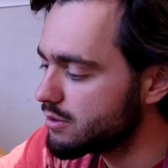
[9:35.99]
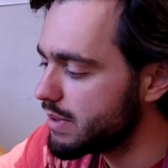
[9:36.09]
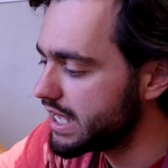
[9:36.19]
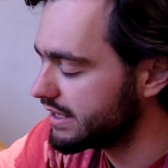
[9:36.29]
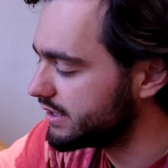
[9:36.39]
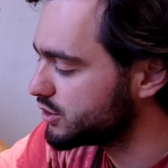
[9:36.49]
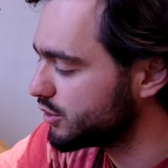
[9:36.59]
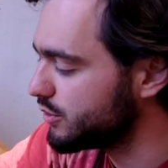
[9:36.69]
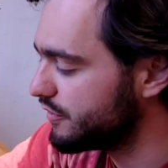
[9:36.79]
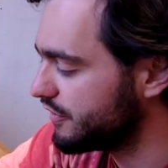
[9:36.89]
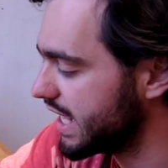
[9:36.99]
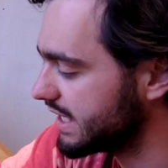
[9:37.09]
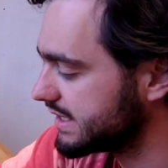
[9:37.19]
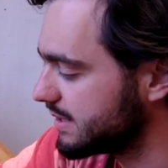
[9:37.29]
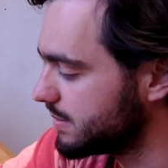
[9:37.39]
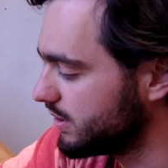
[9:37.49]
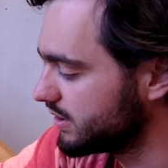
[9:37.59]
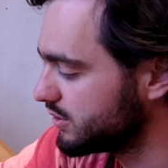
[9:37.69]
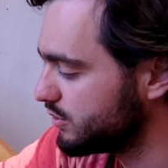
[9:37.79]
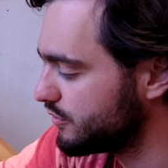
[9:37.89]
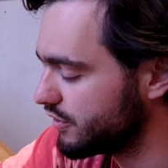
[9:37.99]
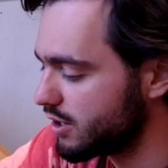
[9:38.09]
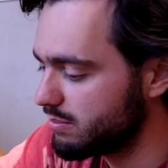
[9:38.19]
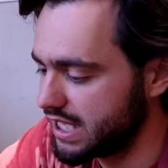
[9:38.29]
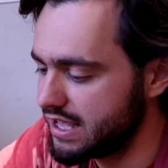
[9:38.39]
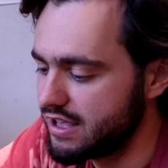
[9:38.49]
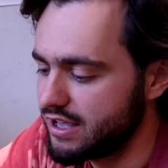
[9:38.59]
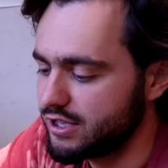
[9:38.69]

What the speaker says: make it too flexible and too floppy.